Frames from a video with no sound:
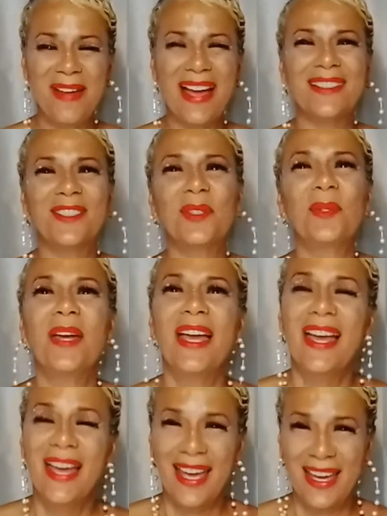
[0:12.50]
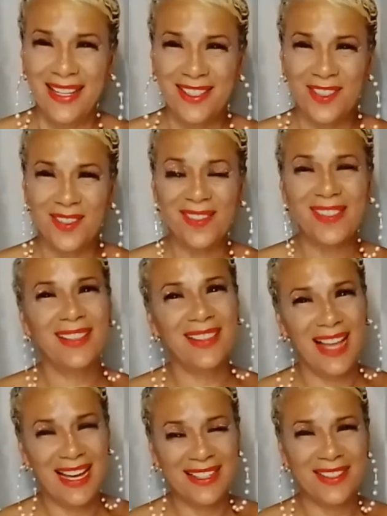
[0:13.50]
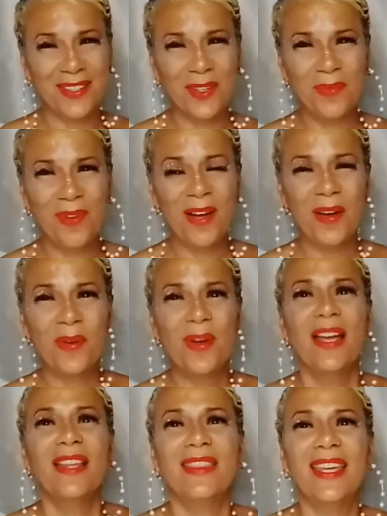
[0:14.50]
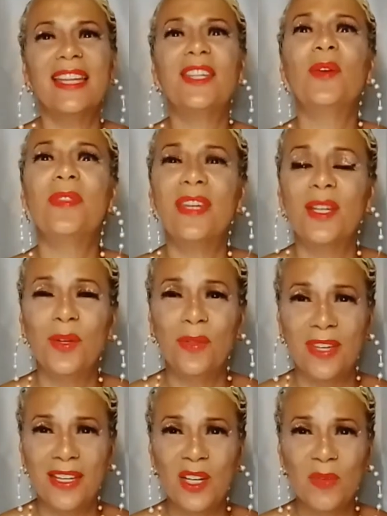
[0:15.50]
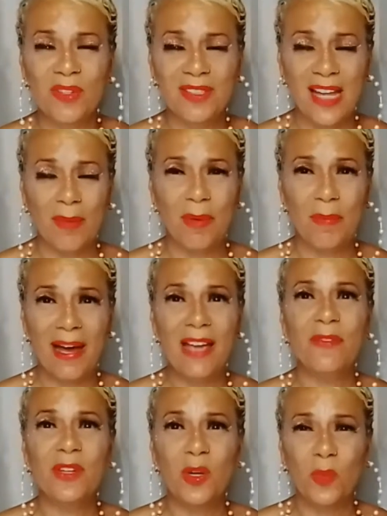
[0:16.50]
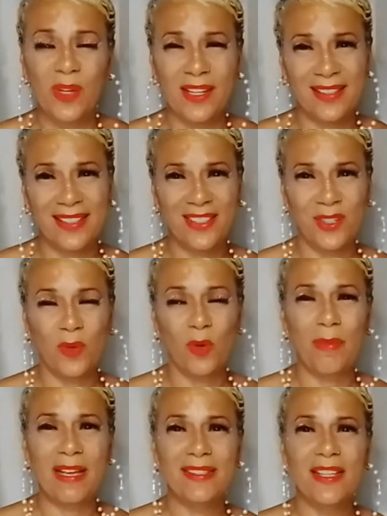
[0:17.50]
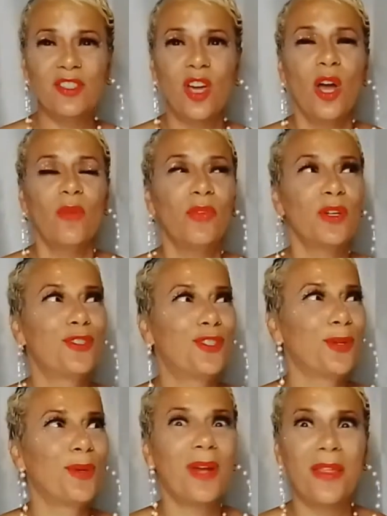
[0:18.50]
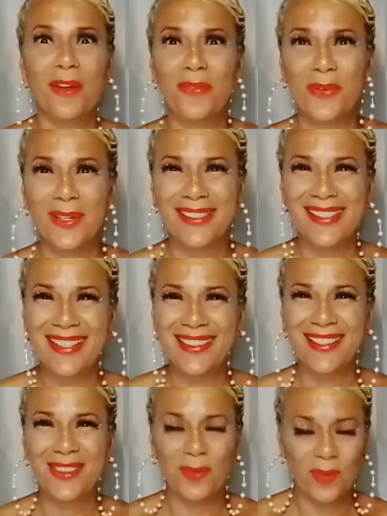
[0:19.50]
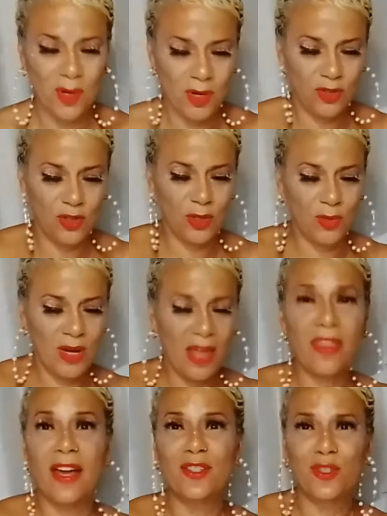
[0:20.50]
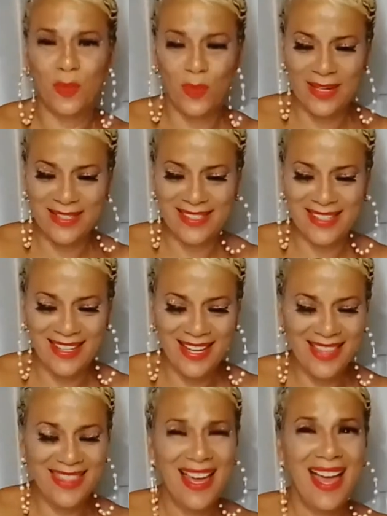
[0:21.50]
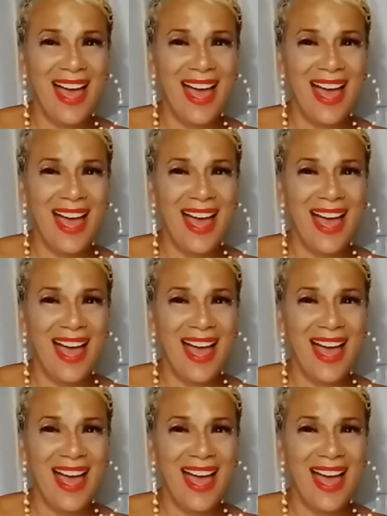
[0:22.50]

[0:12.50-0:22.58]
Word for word: back to Angels Light to row. Thank you, thank you, thank you for stopping by for your weekly general message for June the 14th through June the 20th.